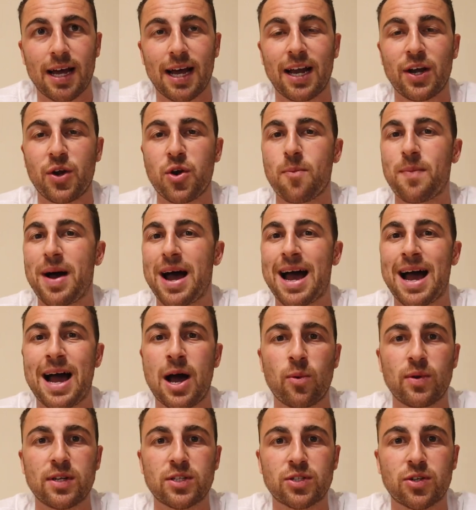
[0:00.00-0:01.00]
And no matter
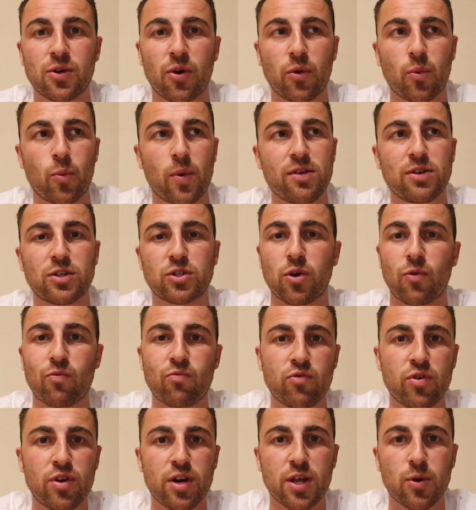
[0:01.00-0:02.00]
how it's gone, whether it's gone
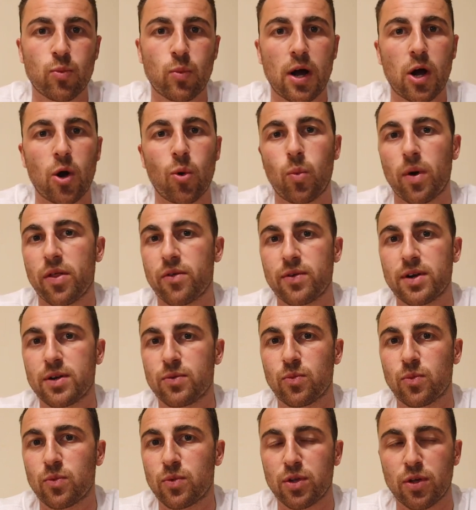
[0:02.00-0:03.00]
really well, whether it,